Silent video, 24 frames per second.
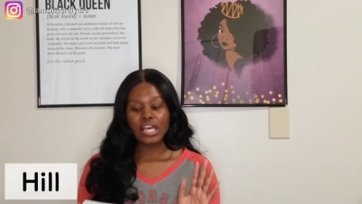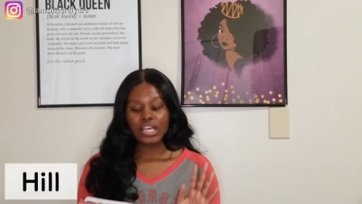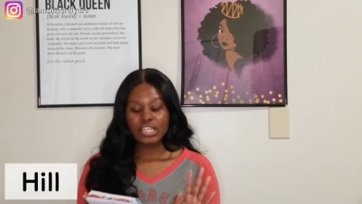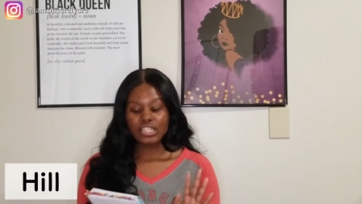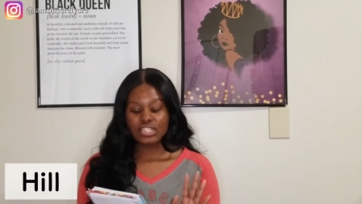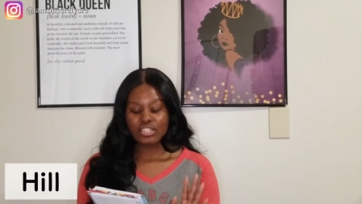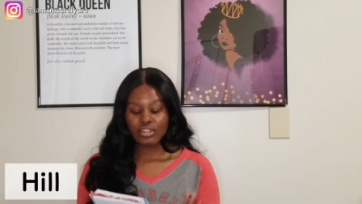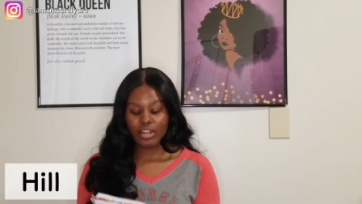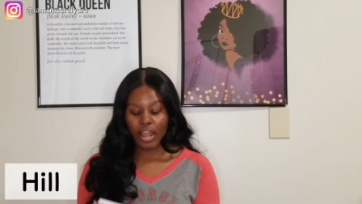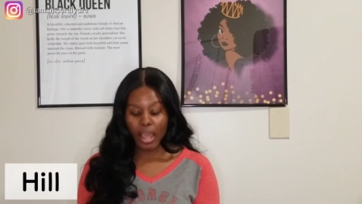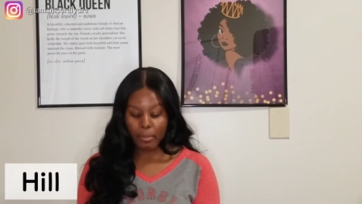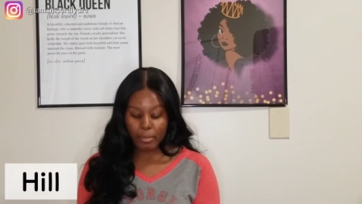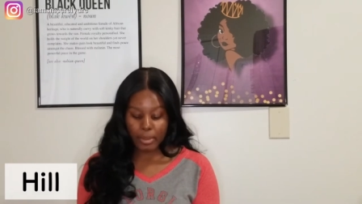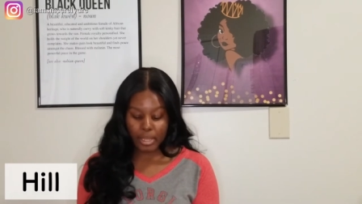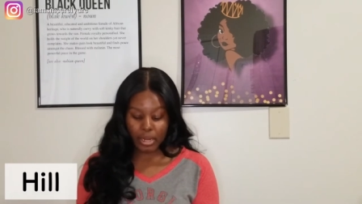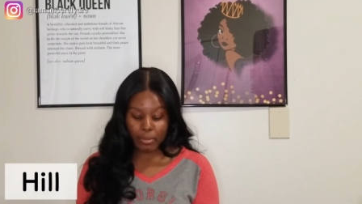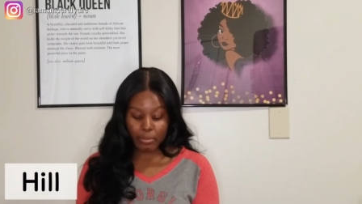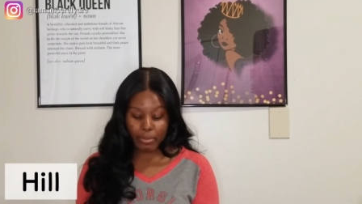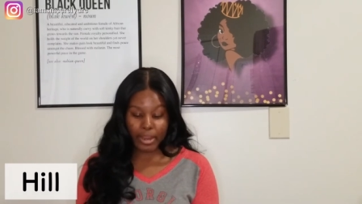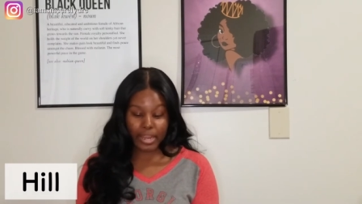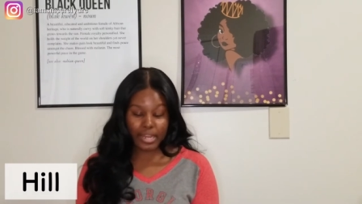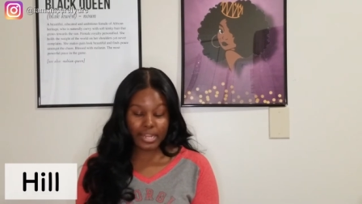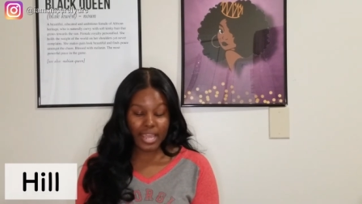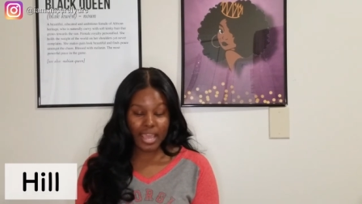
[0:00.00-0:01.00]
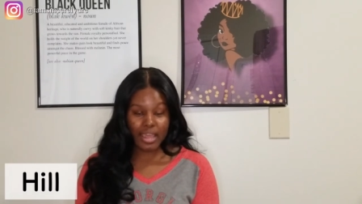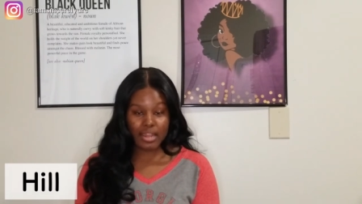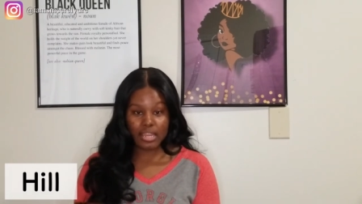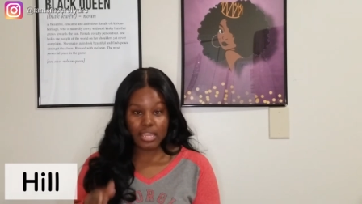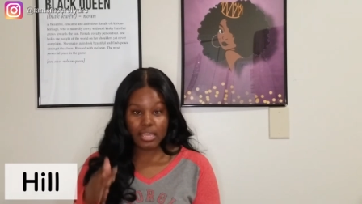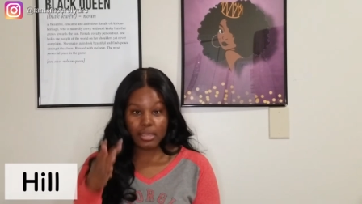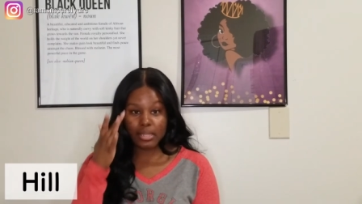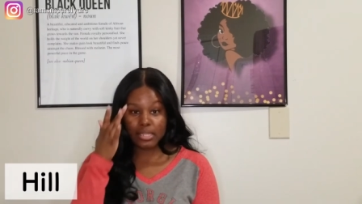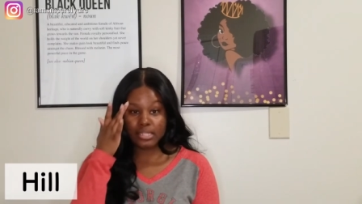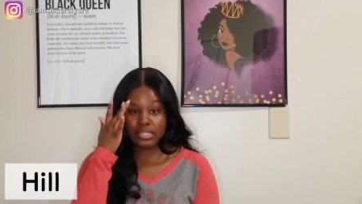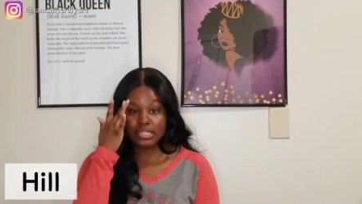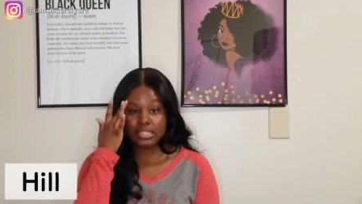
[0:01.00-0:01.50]
So now I'm gonna break down
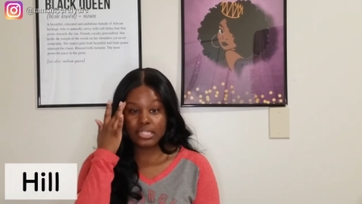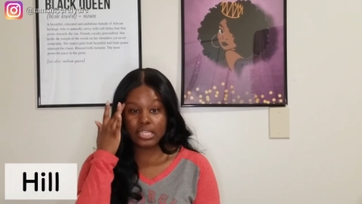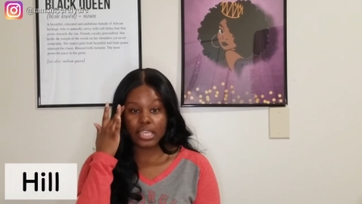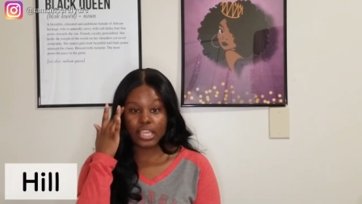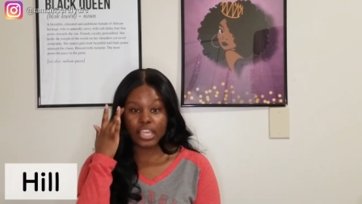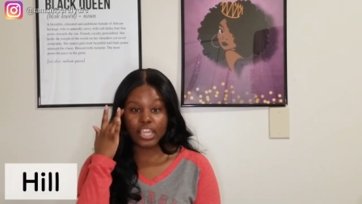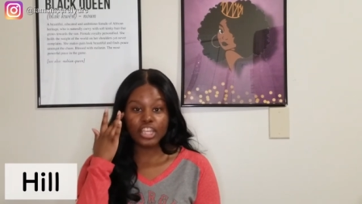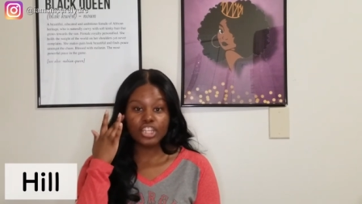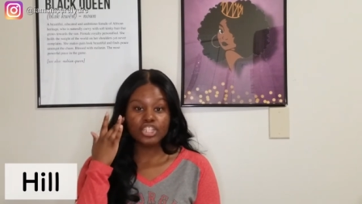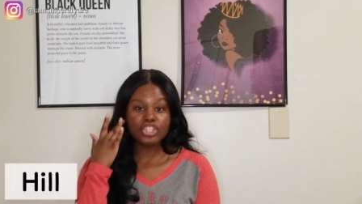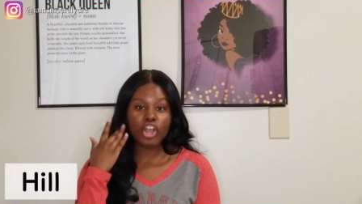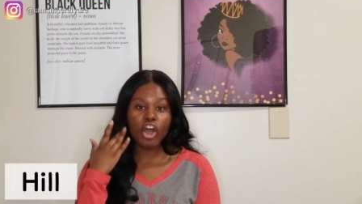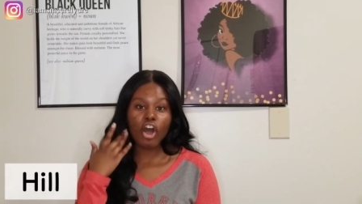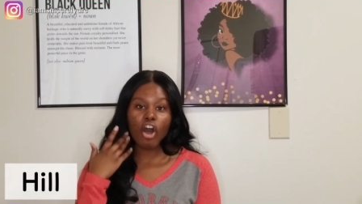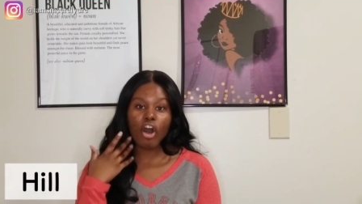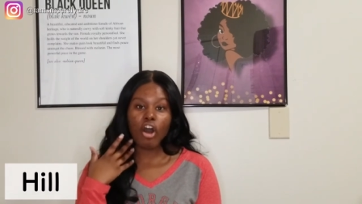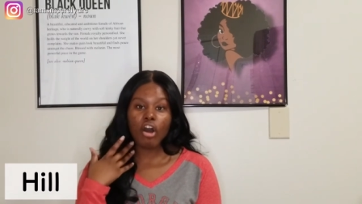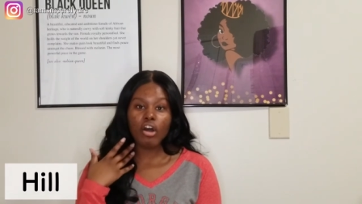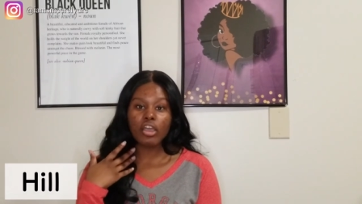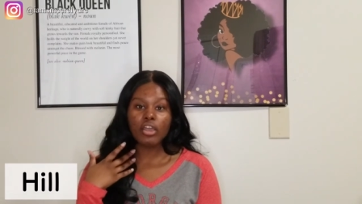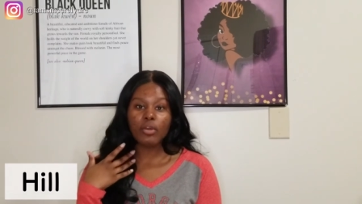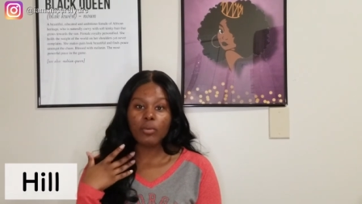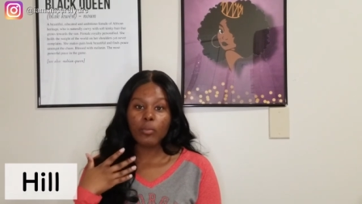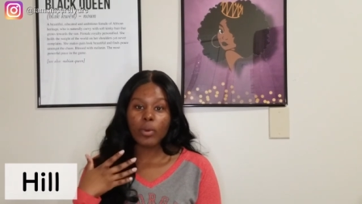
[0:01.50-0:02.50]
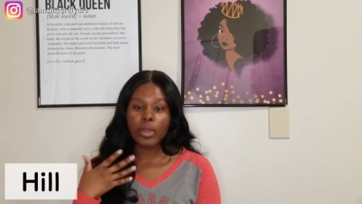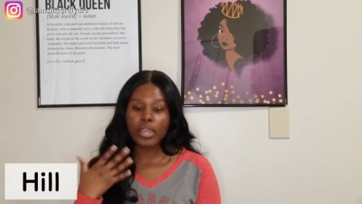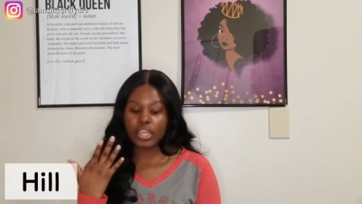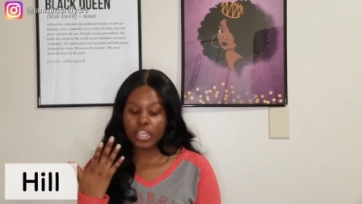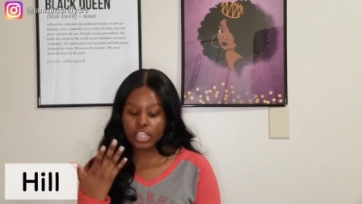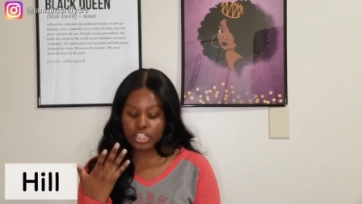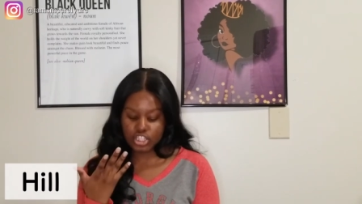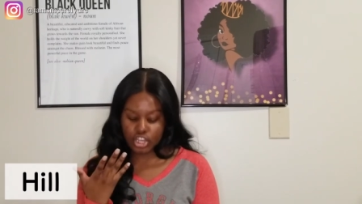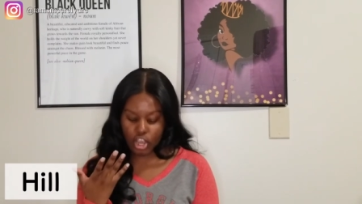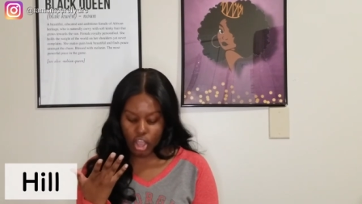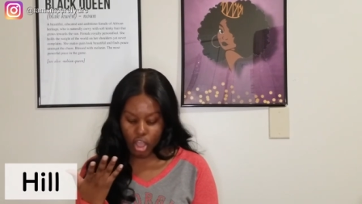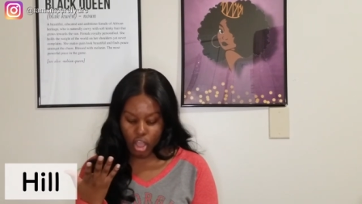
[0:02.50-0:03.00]
into each hall and what
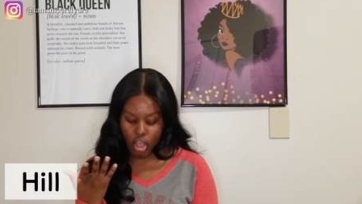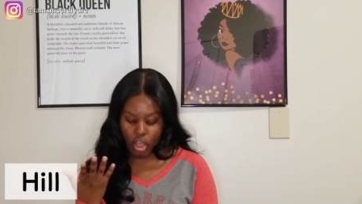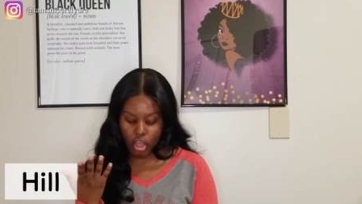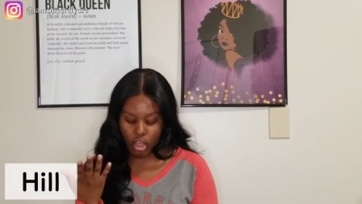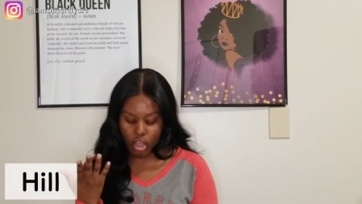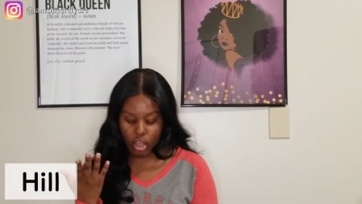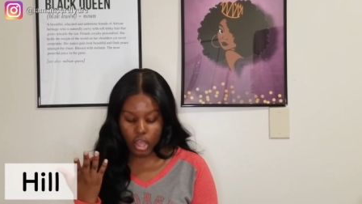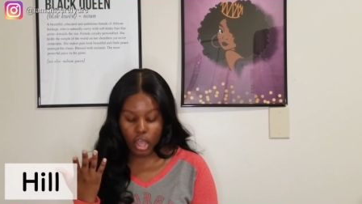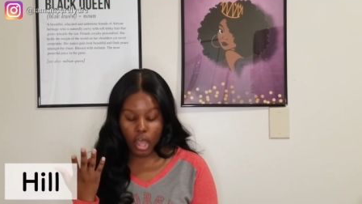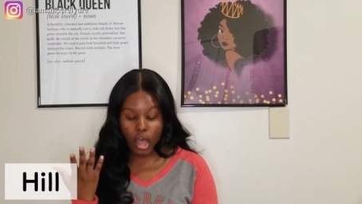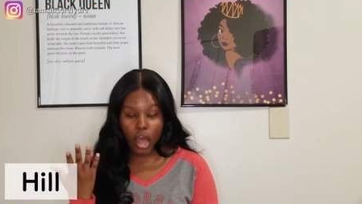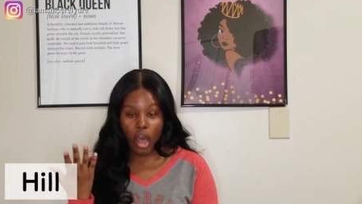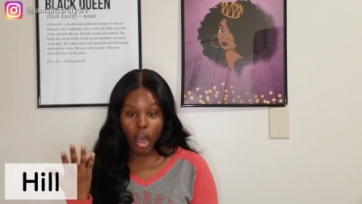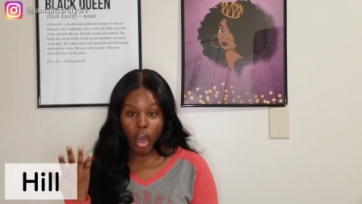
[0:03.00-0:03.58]
each hall